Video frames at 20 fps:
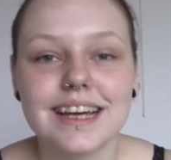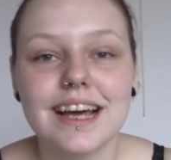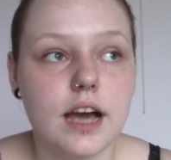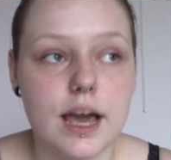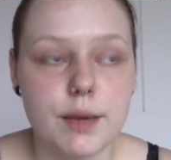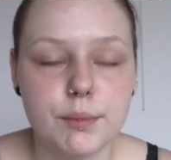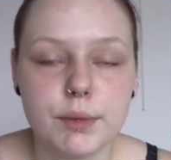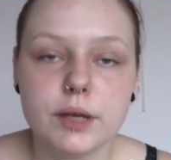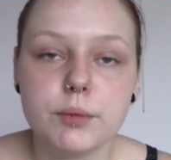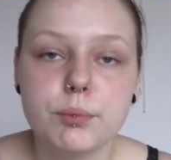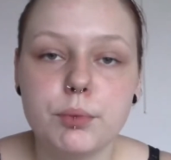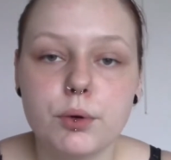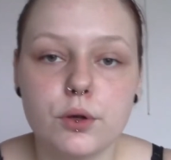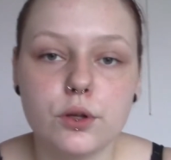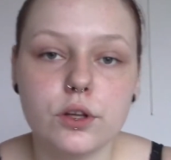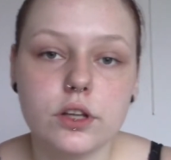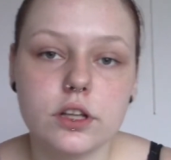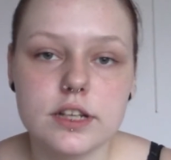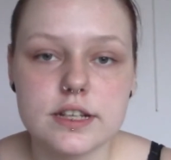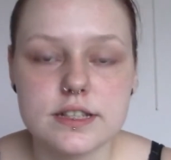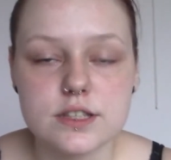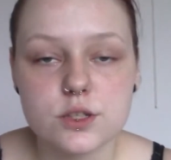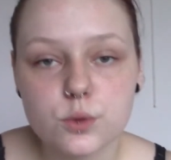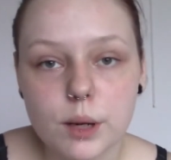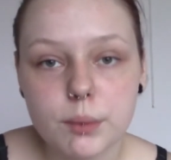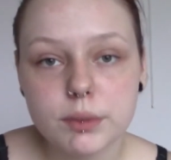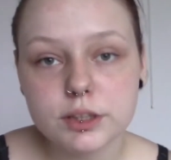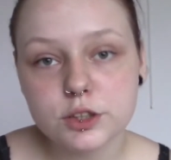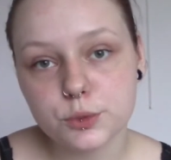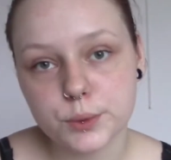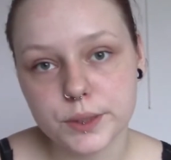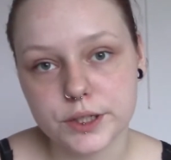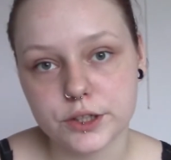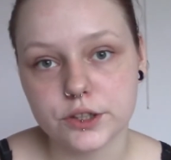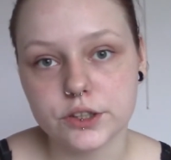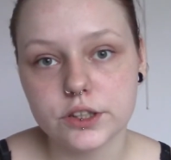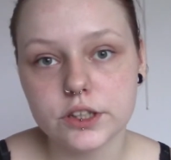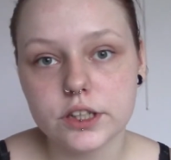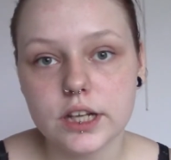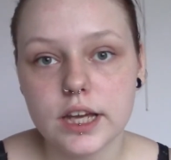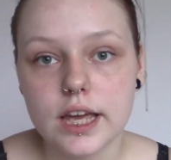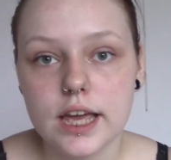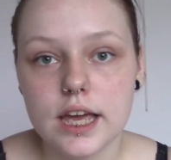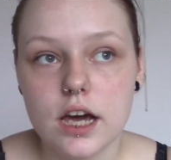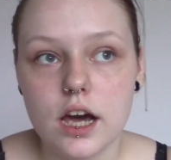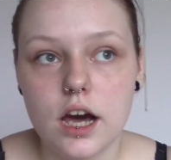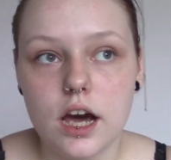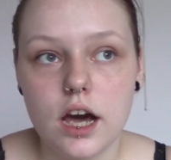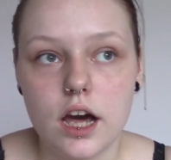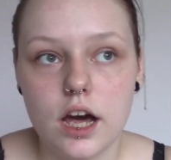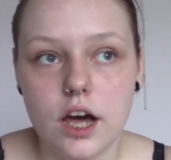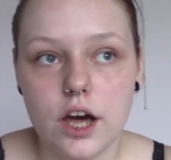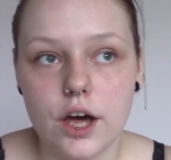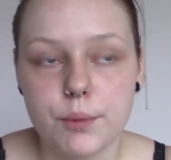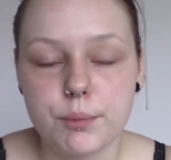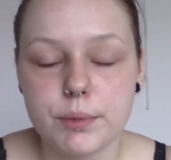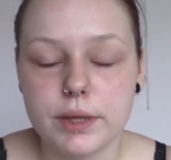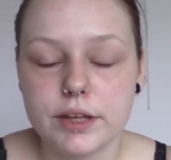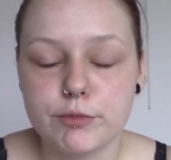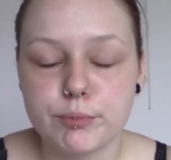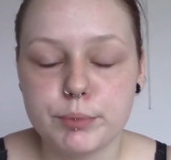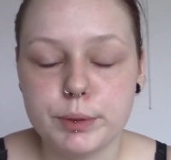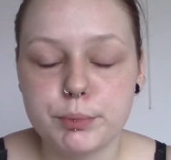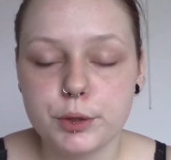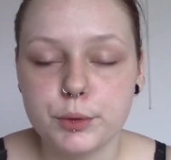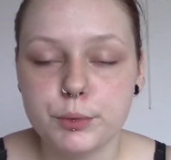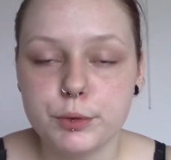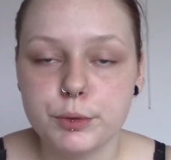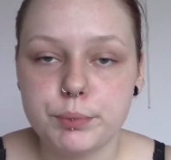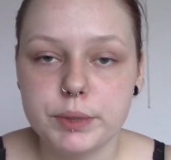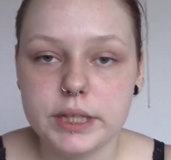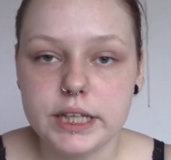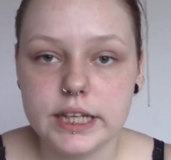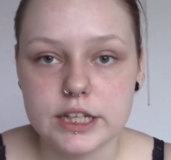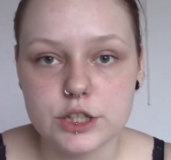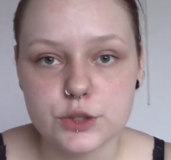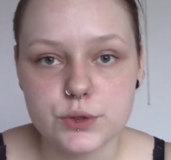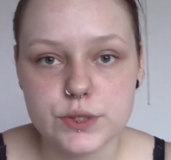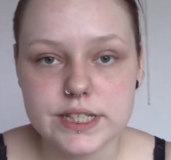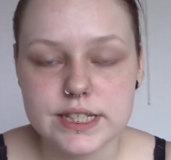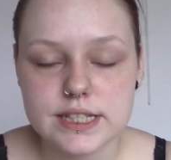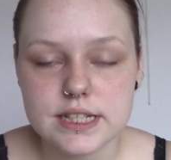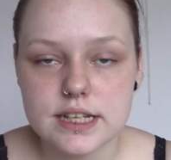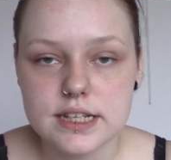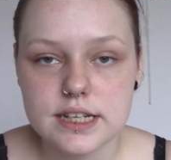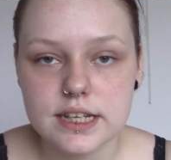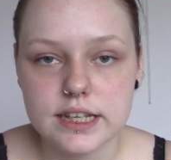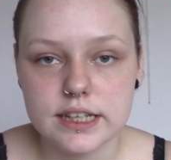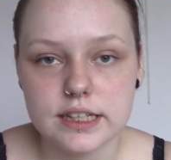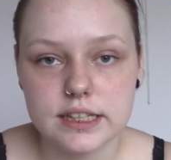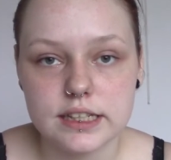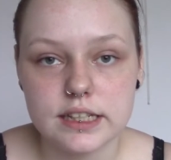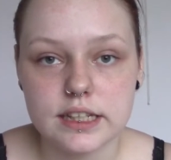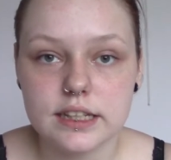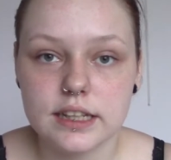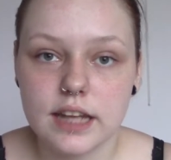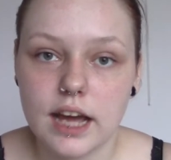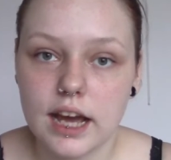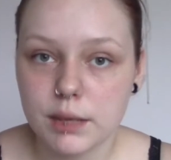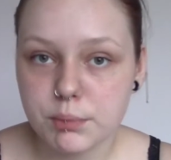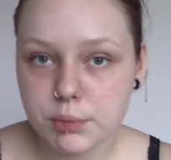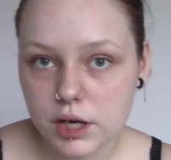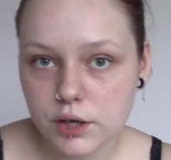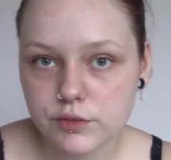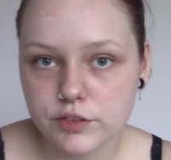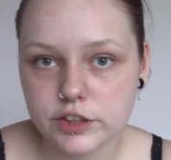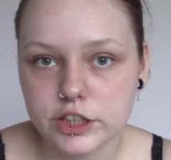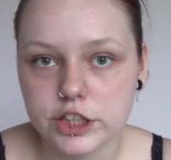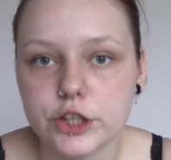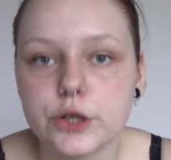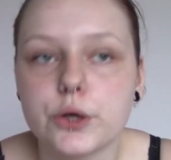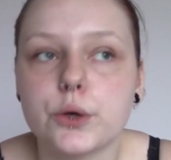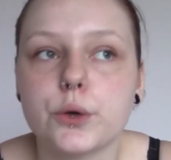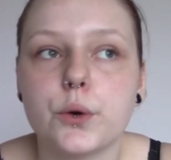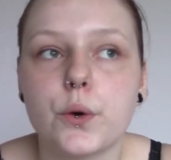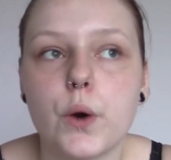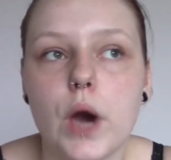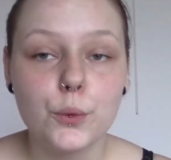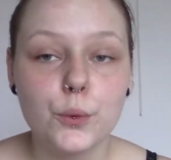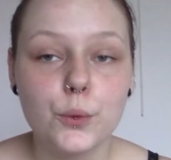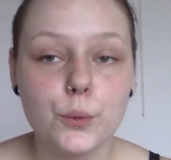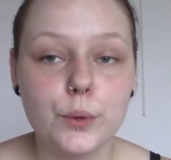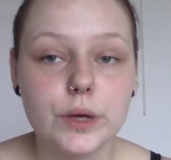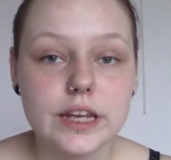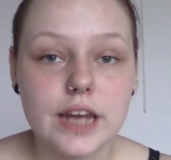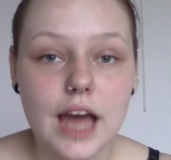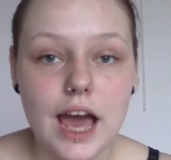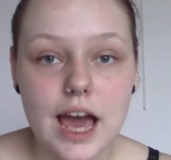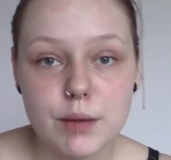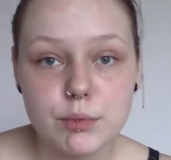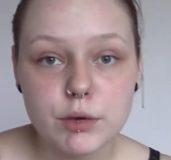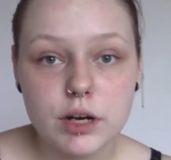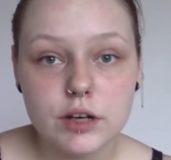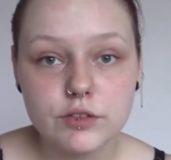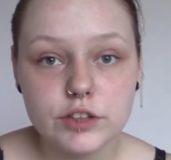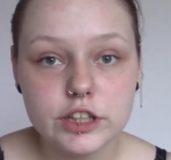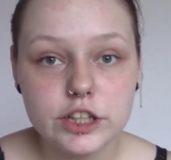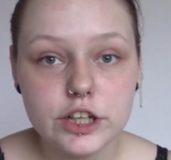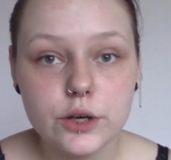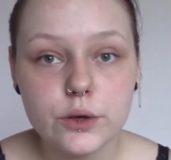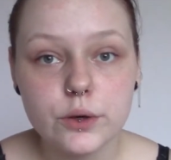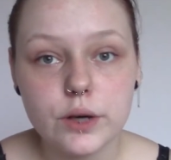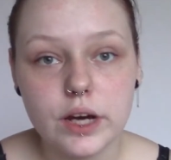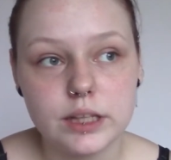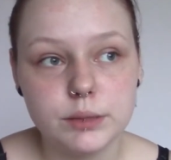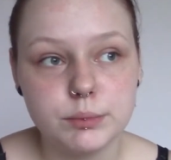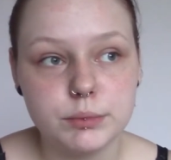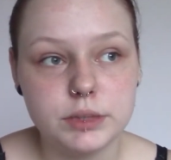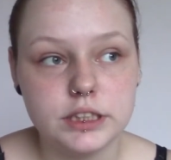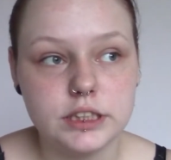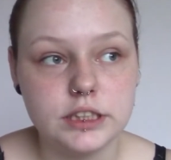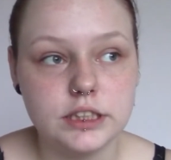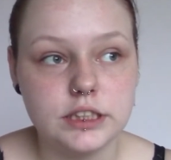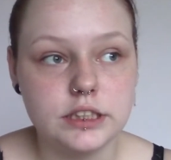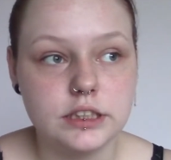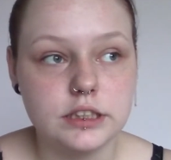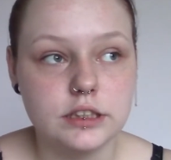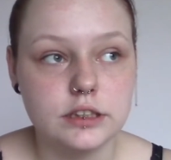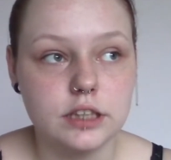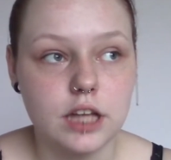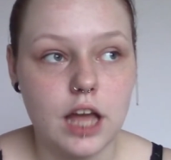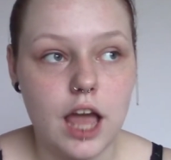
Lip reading: I made a poll on Instagram and Twitter if people would be interested in an eyebrow video. With eyebrow video, I mean